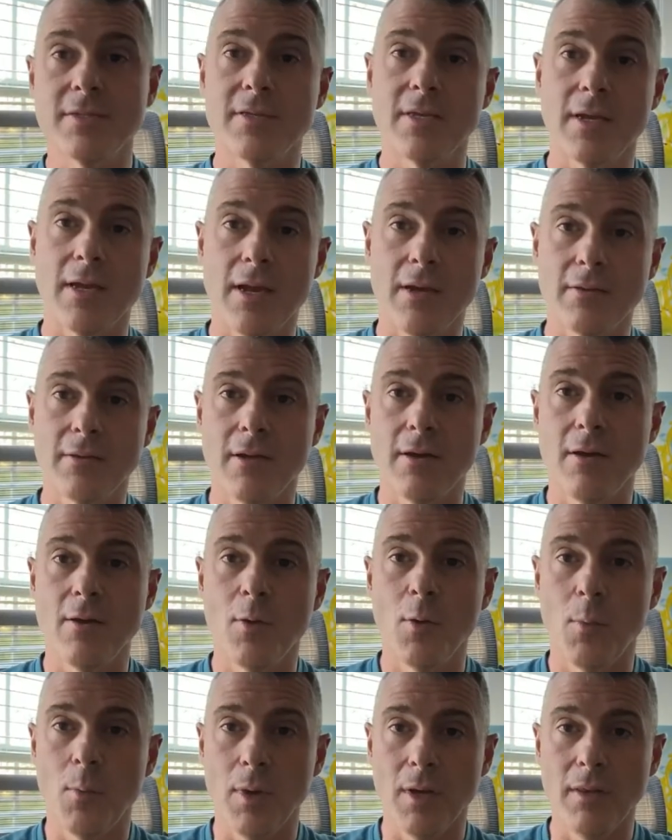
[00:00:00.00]
that stick out
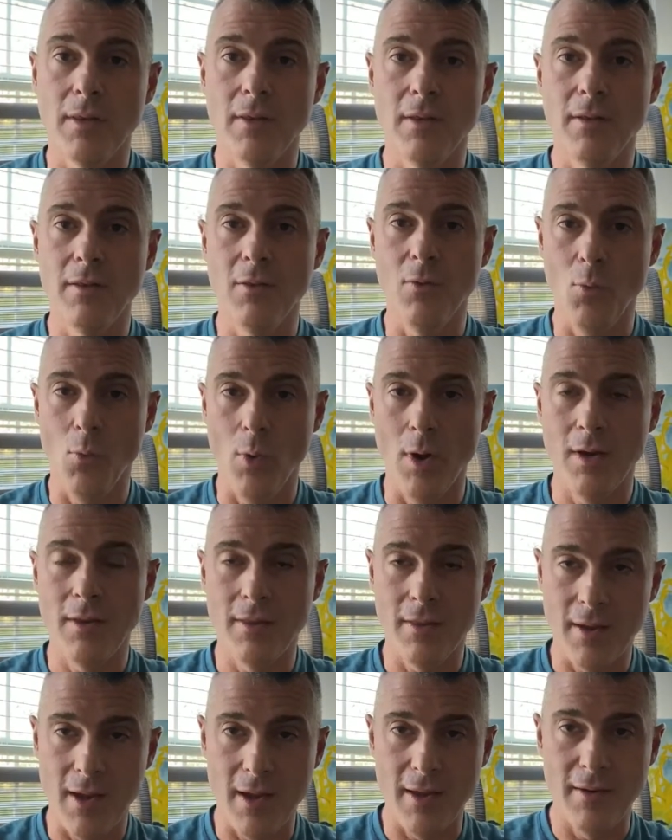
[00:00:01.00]
there, but the one
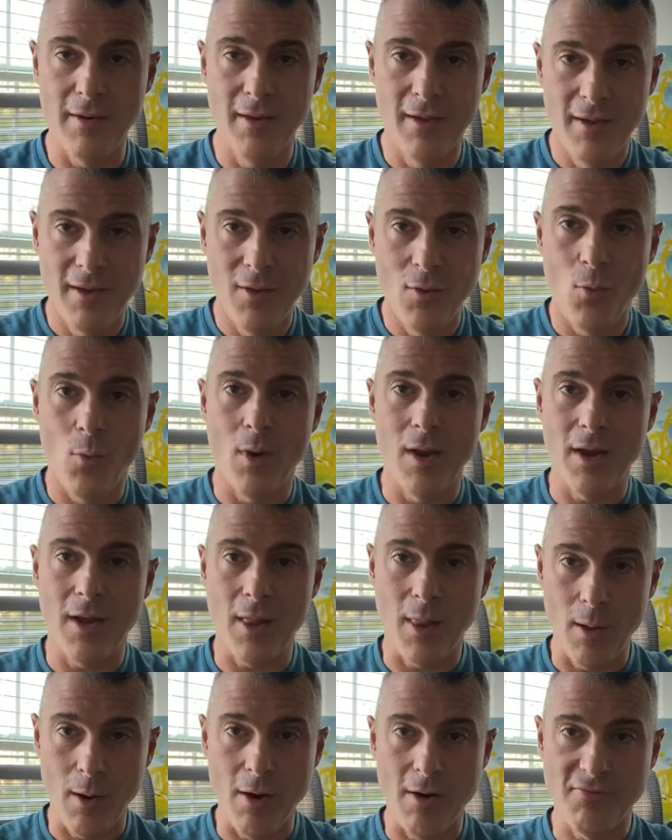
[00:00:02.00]
thing I'd want to
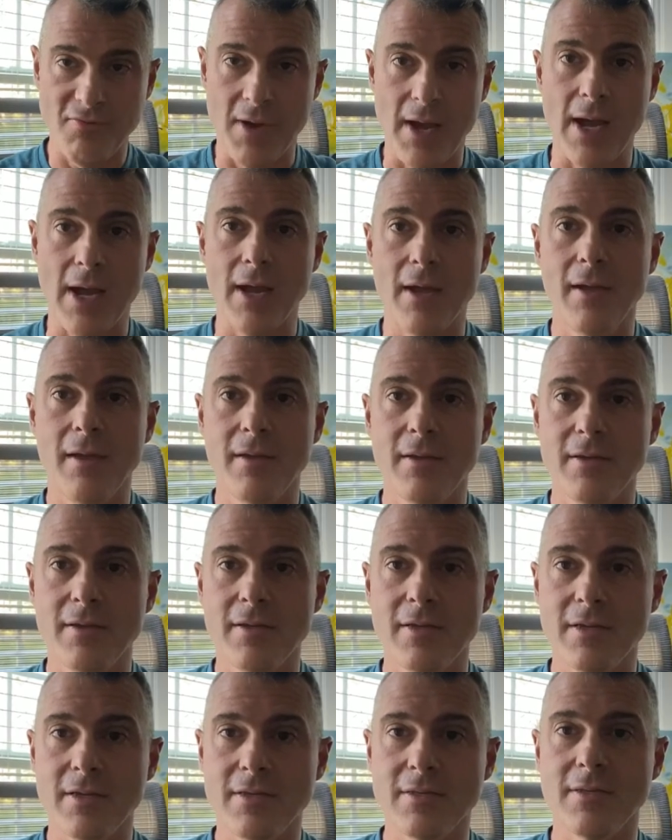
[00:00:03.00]
clarify
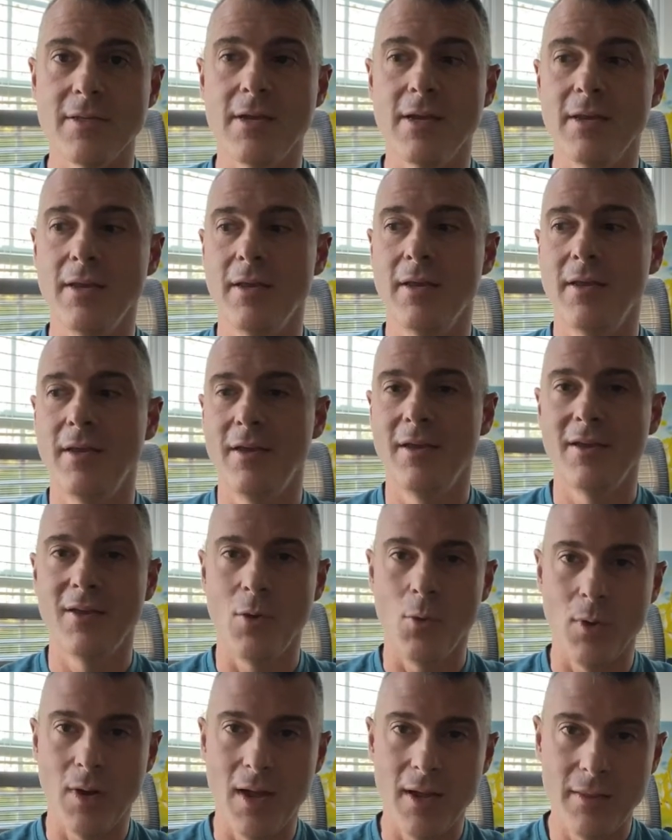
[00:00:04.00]
is that,
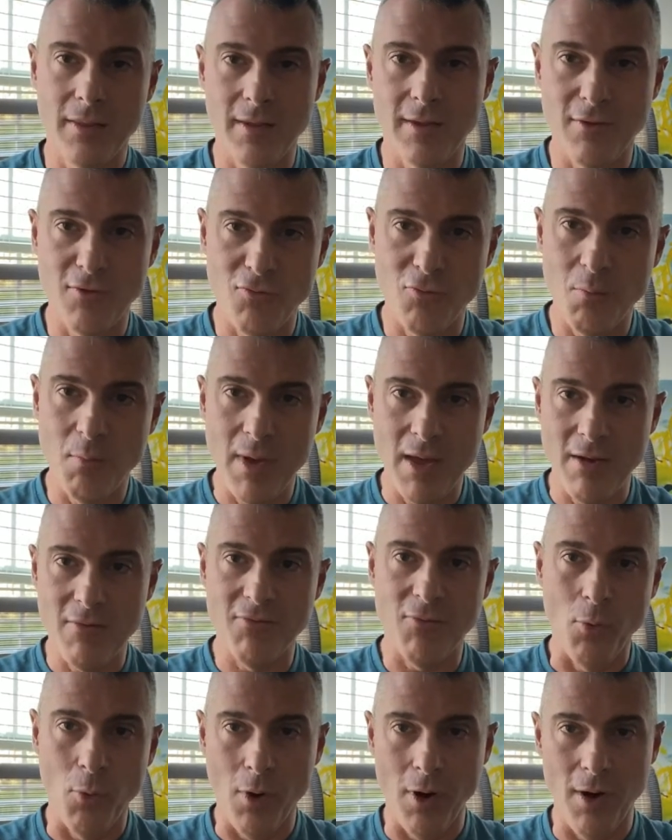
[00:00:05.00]
when I think of
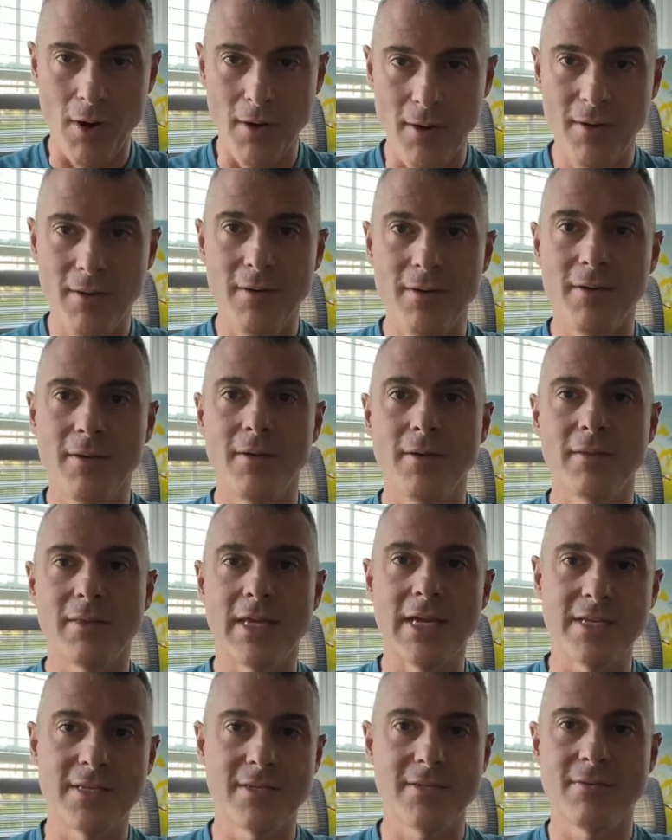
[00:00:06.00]
metaphor,
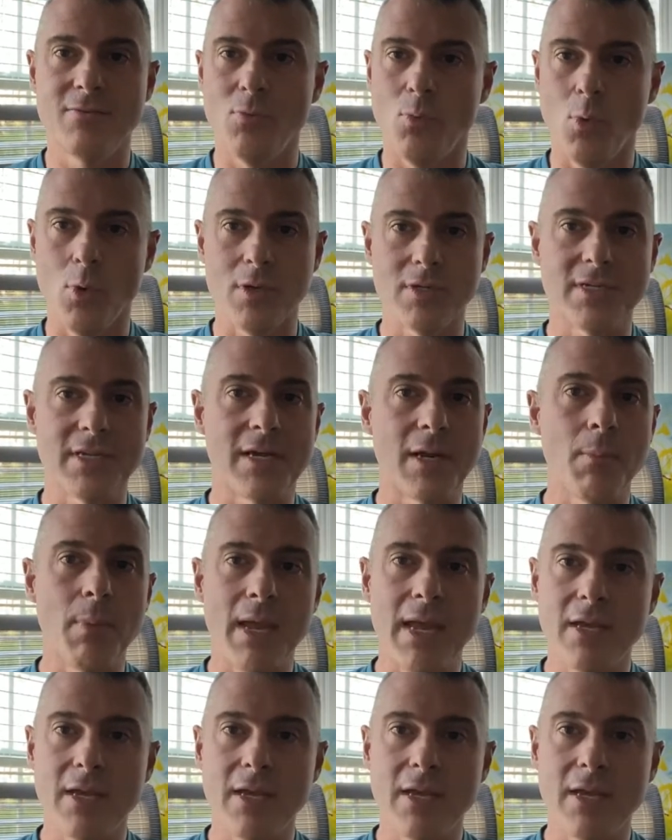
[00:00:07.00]
that's words on a